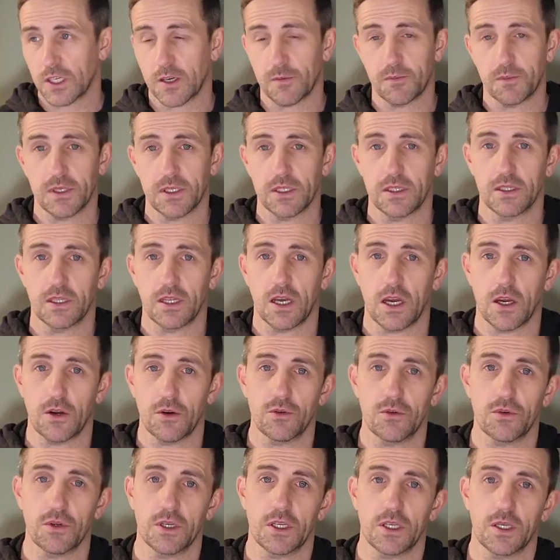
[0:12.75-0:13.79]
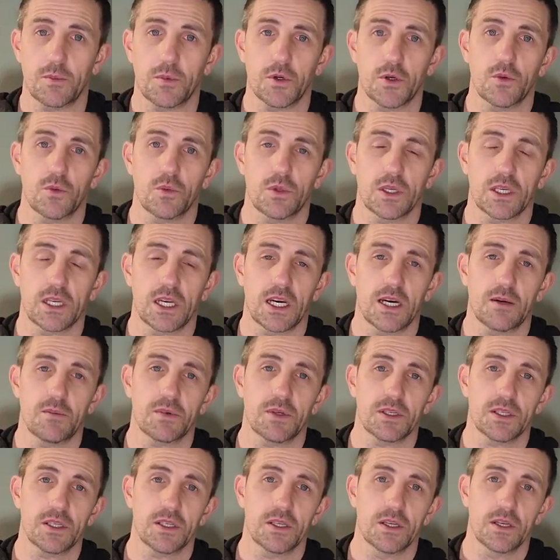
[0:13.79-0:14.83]
I've been out and about with the
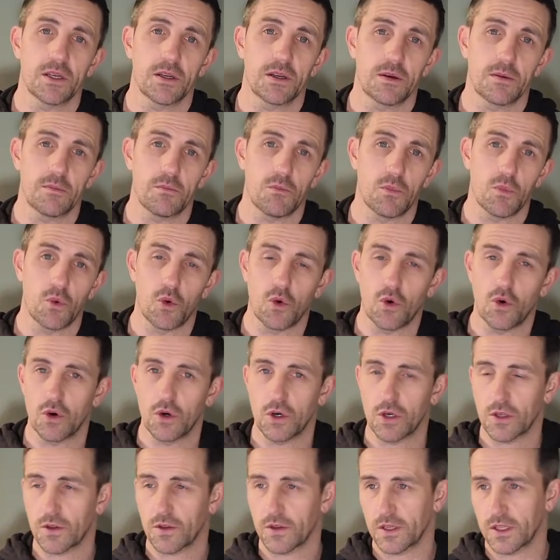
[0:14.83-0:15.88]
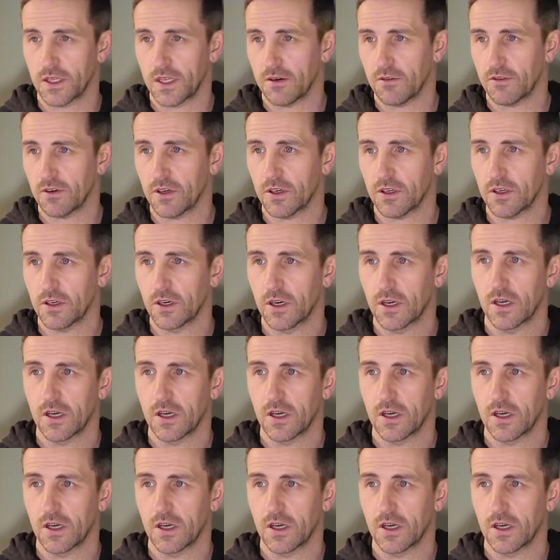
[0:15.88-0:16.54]
camera more than ever.